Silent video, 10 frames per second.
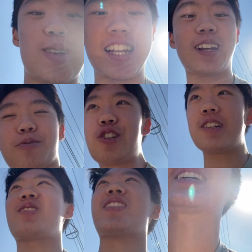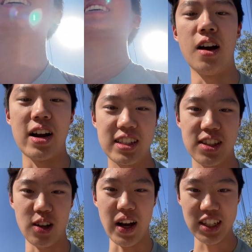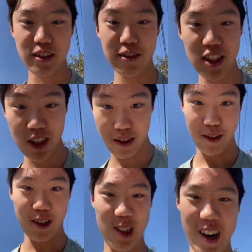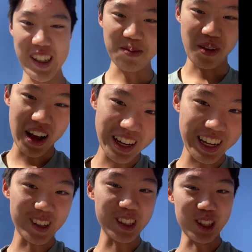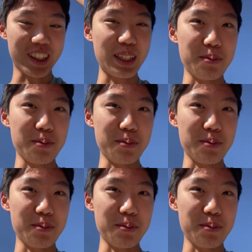NM, trust me. Alright, so I just finished the first round and my hair is looking